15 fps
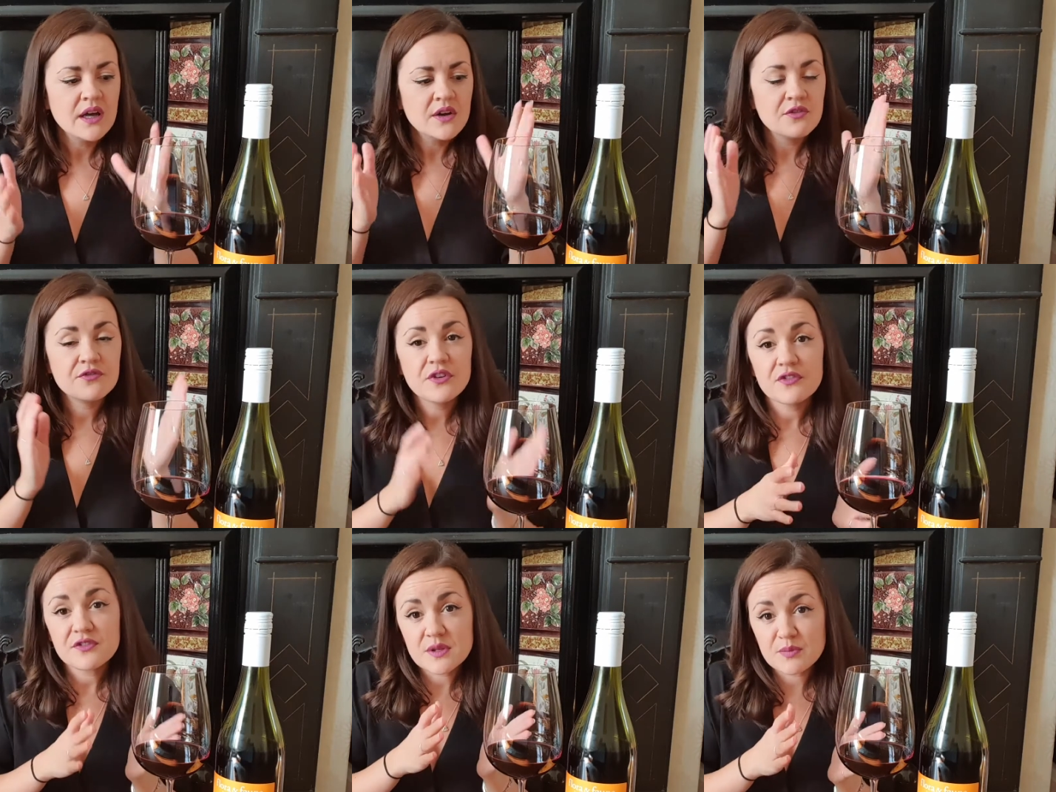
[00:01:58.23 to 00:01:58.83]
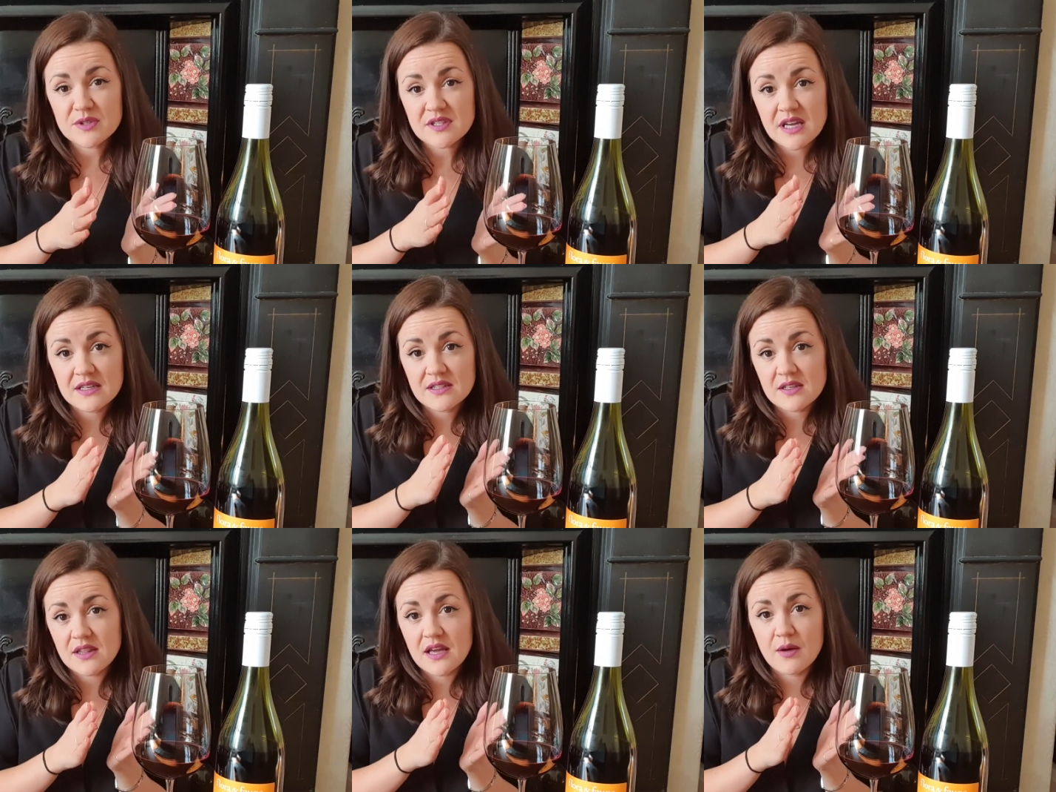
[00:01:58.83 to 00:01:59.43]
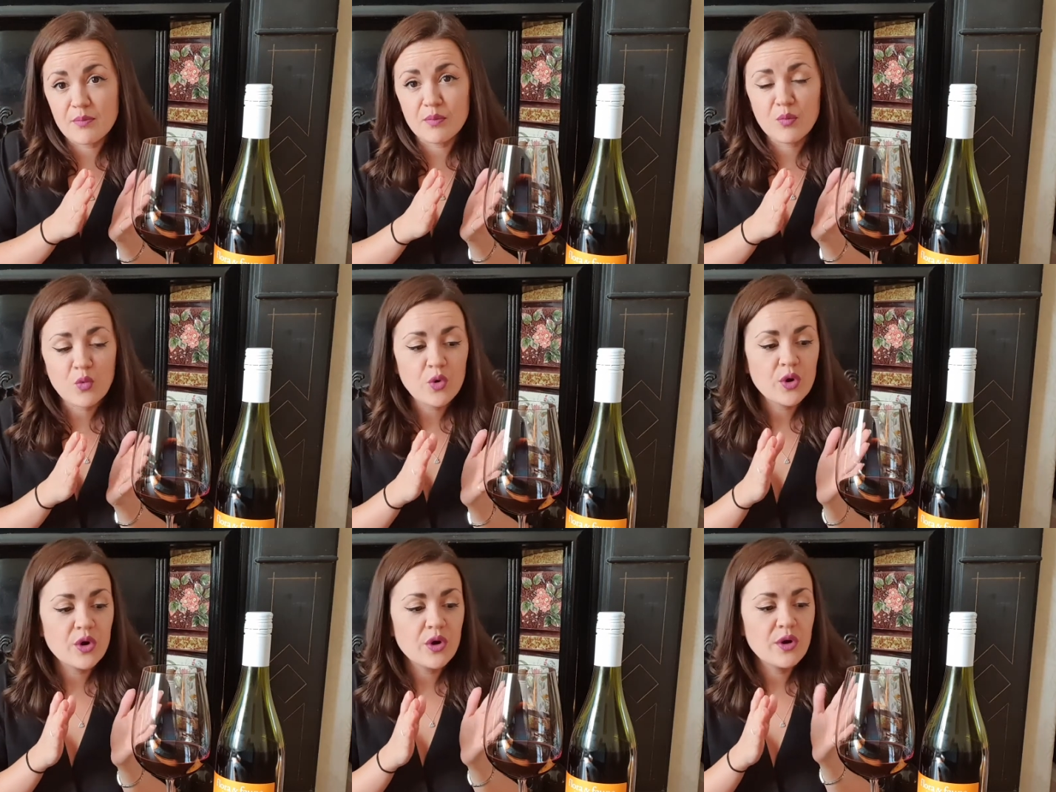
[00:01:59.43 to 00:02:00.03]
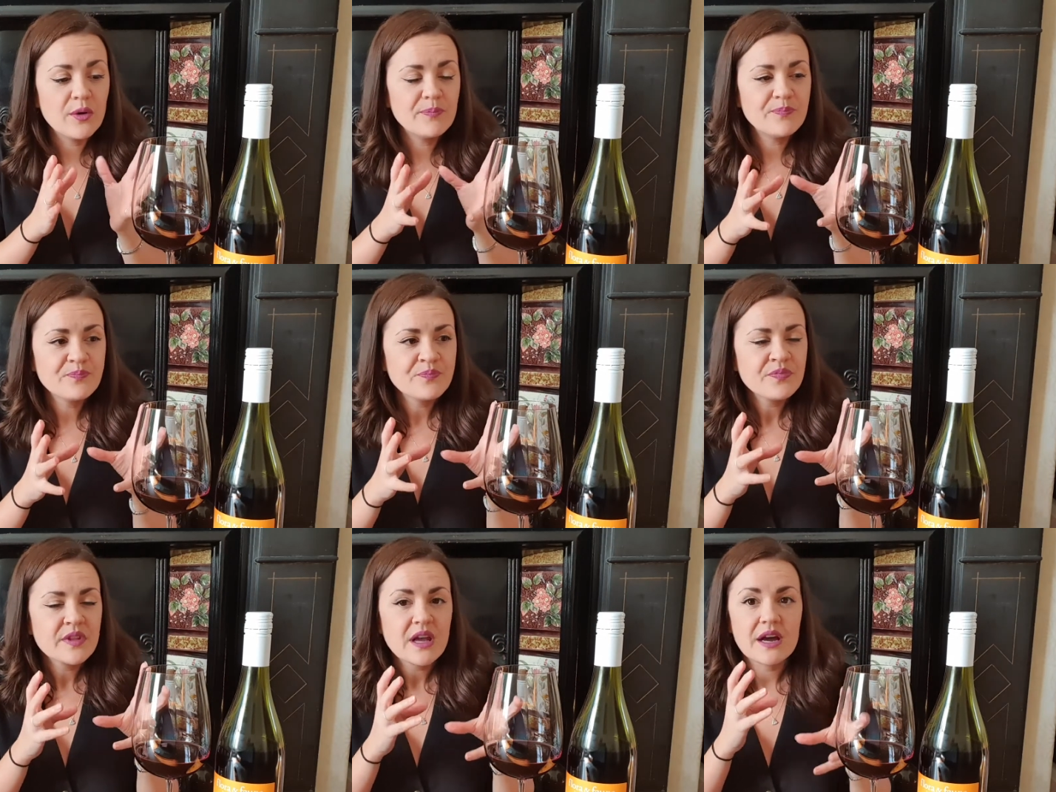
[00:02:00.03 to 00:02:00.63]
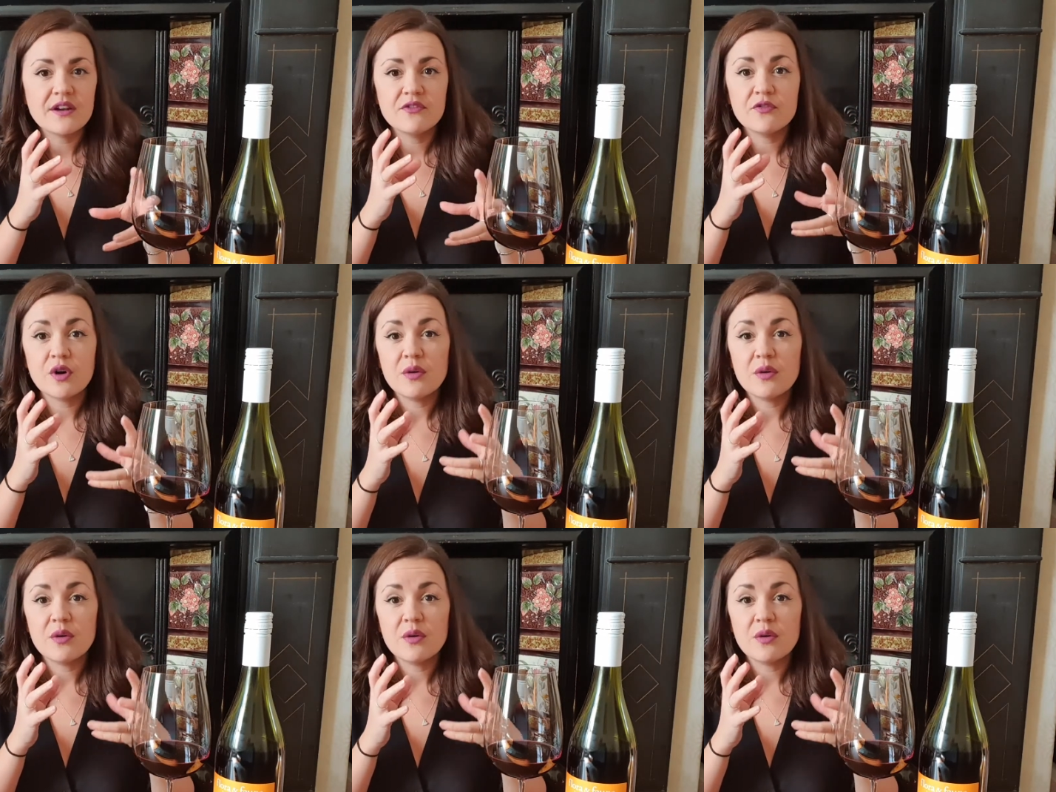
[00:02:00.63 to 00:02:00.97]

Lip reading: 50% of them were kind of